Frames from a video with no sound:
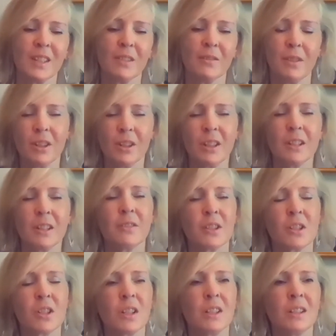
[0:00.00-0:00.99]
very
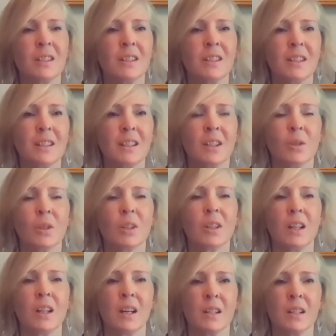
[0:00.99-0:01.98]
efficient and
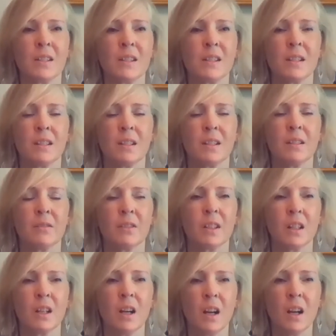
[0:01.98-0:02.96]
organized in
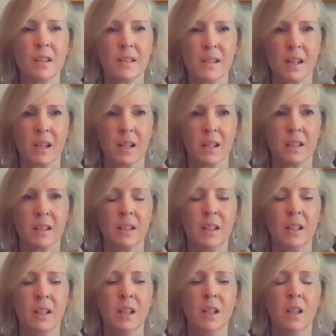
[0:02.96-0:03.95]
delivering content,
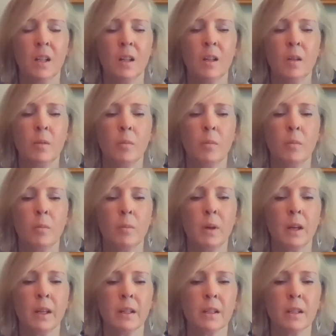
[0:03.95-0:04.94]

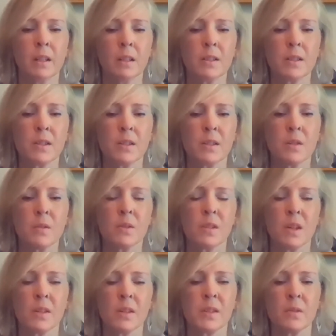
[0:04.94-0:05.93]
but
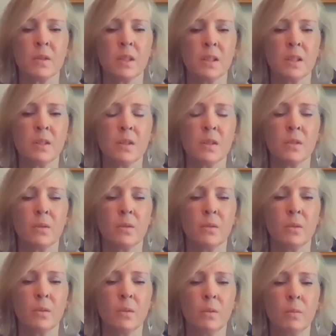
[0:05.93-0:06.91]
students also need
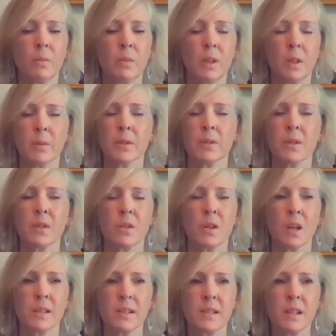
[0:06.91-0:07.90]
to be able to
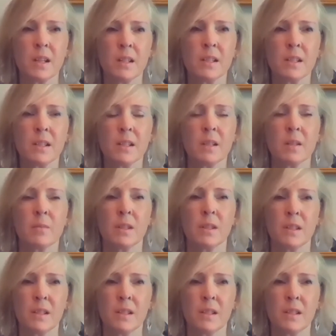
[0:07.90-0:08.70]
trust us and